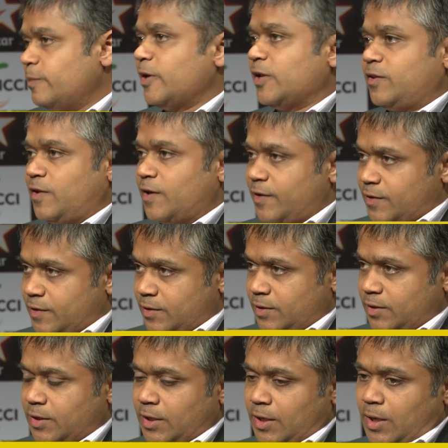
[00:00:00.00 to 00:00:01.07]
in a theater.
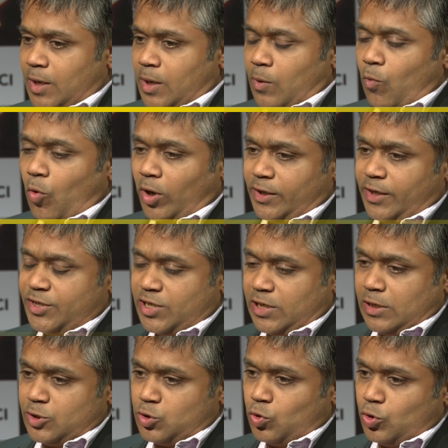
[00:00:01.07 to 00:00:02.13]
What
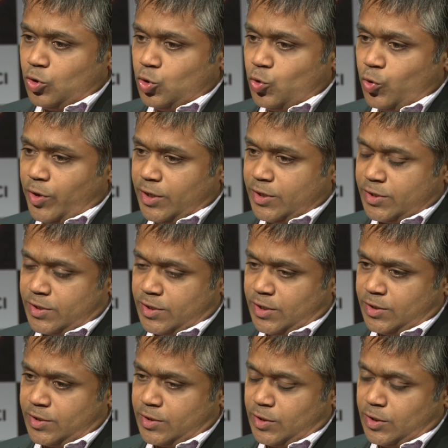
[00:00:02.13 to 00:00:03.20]
digital is going to do
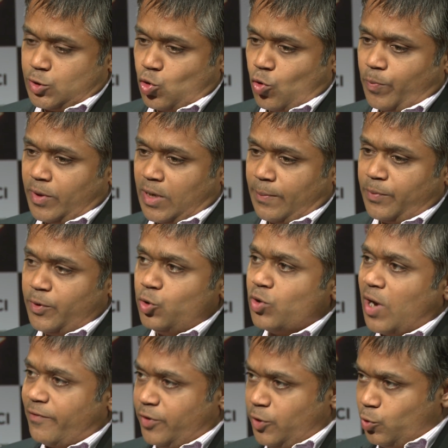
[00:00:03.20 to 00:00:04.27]
is open up new
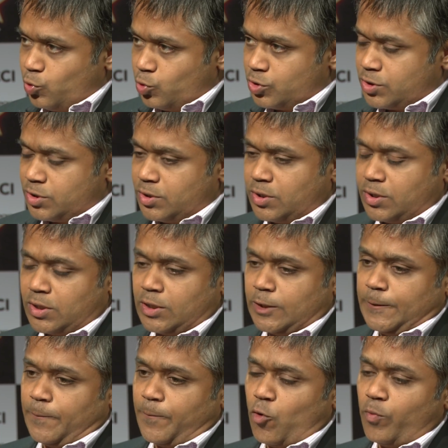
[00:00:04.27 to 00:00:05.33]
avenues,
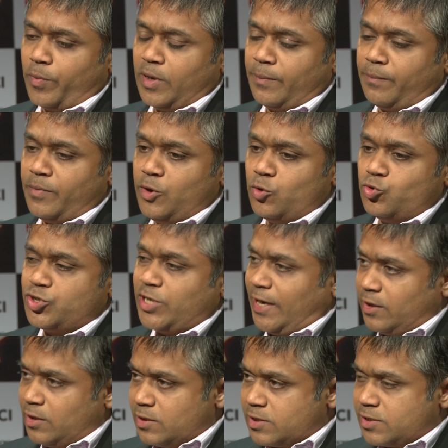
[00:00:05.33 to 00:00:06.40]
open up new
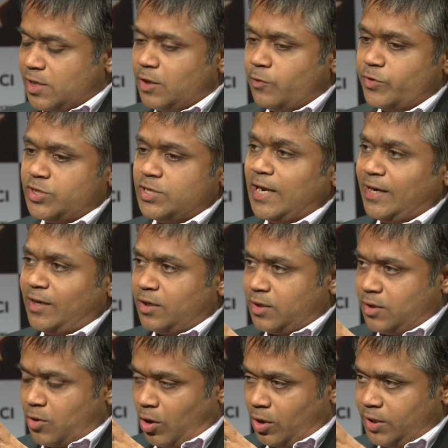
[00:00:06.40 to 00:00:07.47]
channels in which that
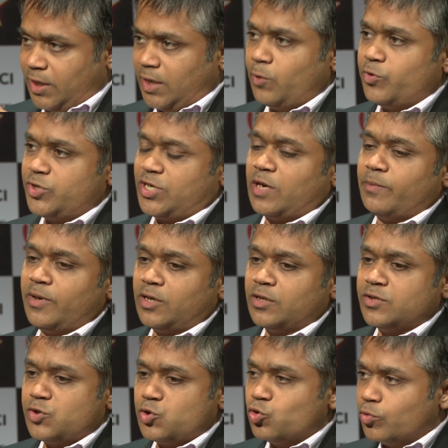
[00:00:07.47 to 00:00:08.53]
content which can be
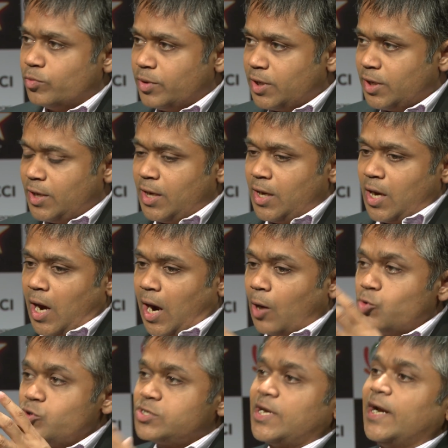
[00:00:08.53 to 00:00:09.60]
consumed
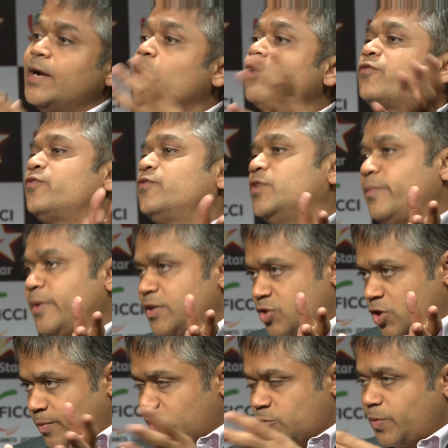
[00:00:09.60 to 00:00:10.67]
outside of the
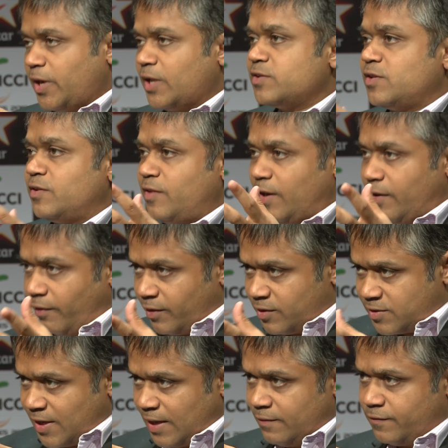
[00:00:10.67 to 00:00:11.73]
mainstream experience in theater
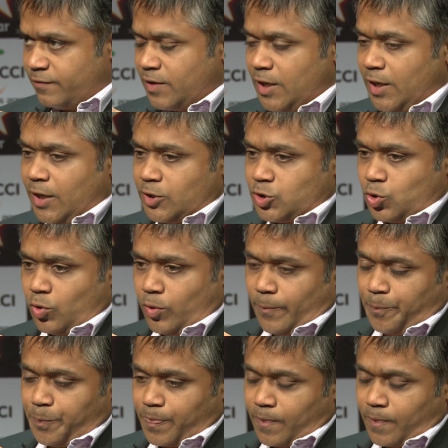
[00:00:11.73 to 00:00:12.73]
itself. So